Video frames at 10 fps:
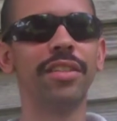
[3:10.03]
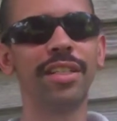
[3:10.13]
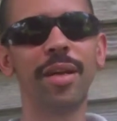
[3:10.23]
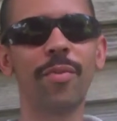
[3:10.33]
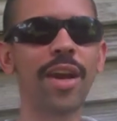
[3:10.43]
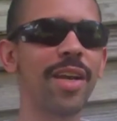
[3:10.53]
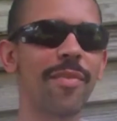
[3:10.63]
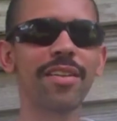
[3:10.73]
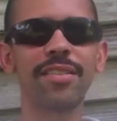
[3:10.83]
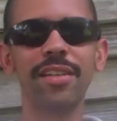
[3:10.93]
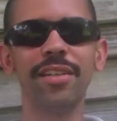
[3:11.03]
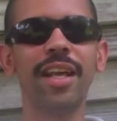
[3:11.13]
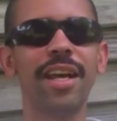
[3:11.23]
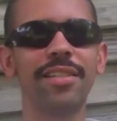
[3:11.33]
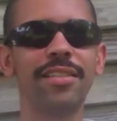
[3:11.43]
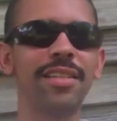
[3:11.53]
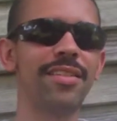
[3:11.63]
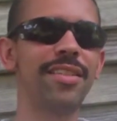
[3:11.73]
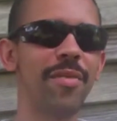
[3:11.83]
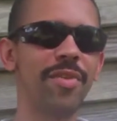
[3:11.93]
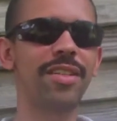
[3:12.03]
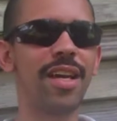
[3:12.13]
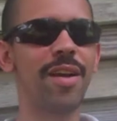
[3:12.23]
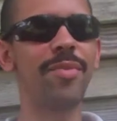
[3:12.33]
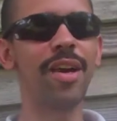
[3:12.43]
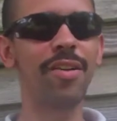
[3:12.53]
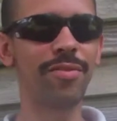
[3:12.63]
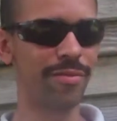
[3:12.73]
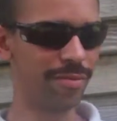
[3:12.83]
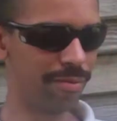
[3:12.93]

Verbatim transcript: Cause I'm rocking my sunglasses. It's summertime, y'all.